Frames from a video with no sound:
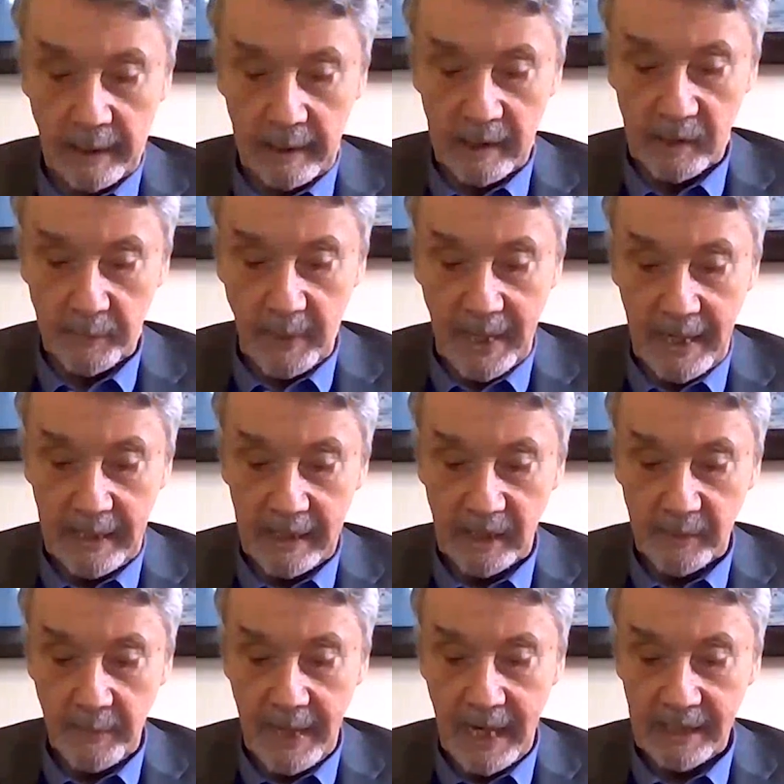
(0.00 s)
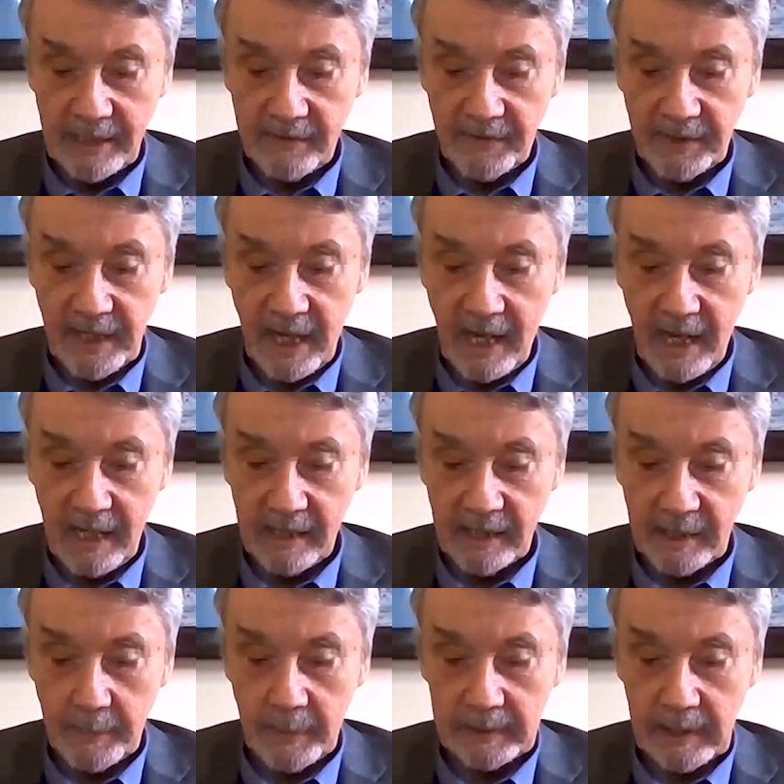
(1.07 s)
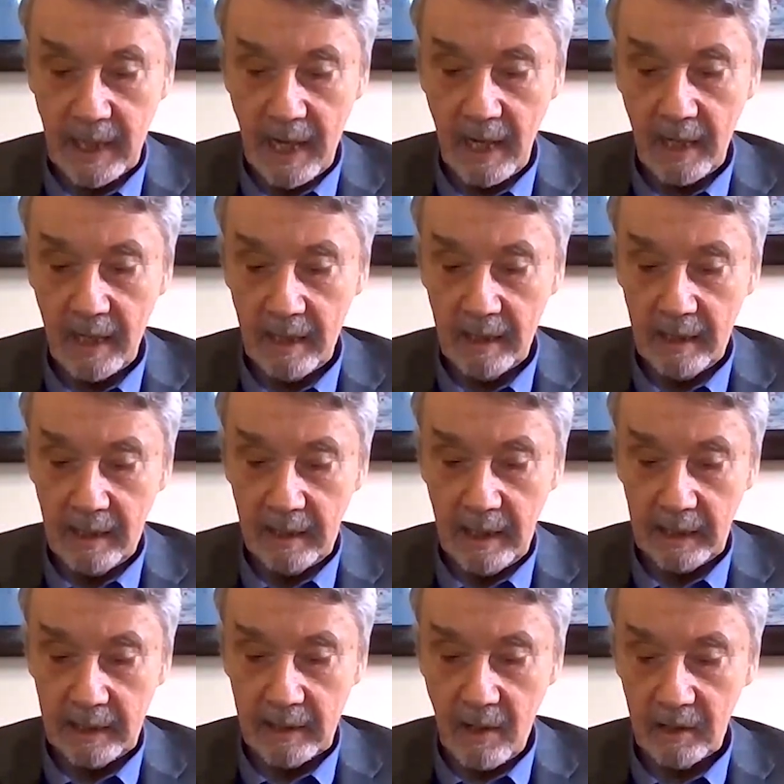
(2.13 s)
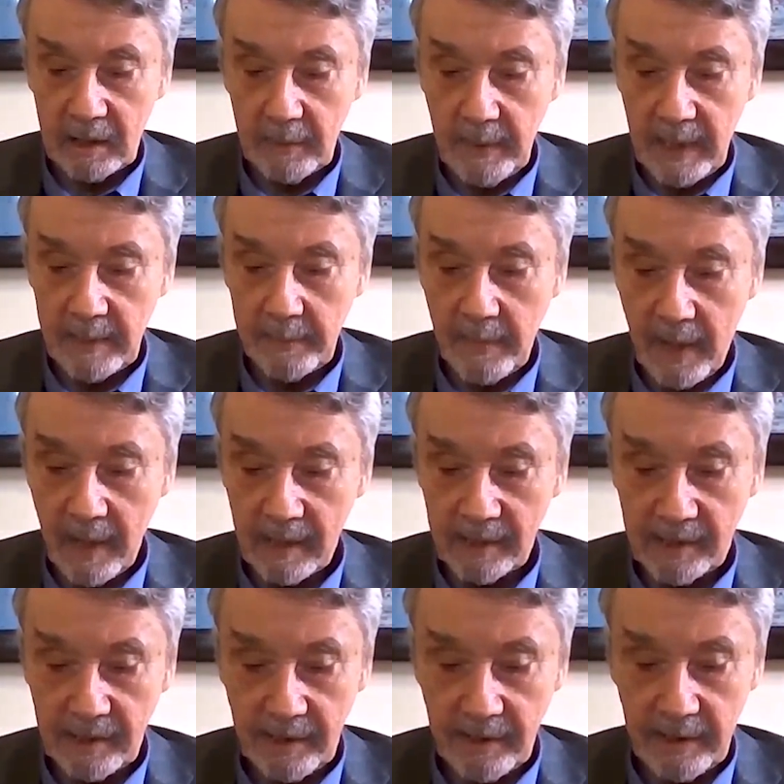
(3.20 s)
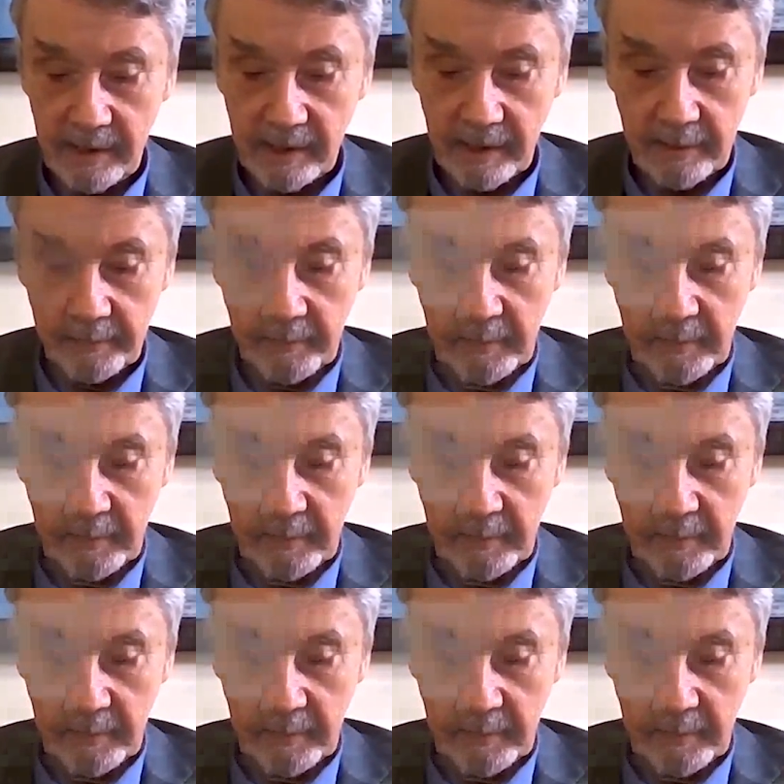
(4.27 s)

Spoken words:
Despite its massive size, Potala, like all Tibetan monasteries,